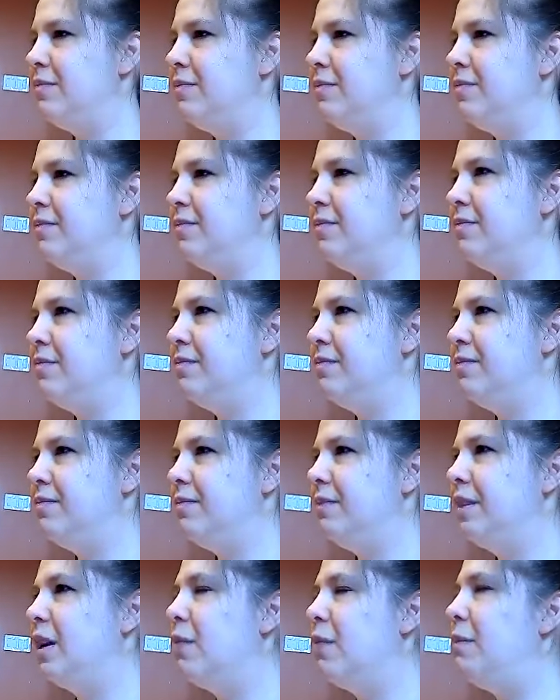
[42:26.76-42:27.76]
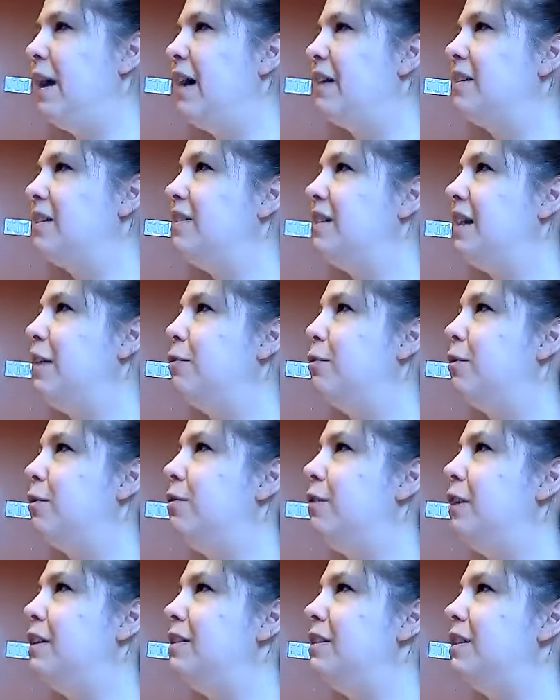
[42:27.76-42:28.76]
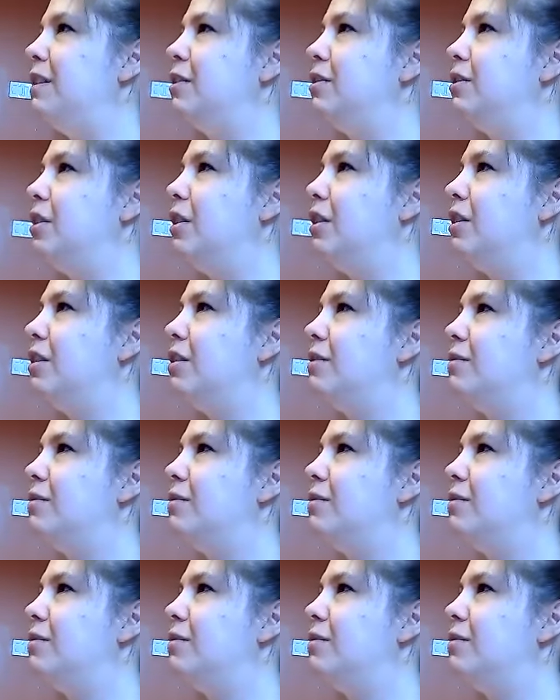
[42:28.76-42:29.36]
And come back to downward facing dog.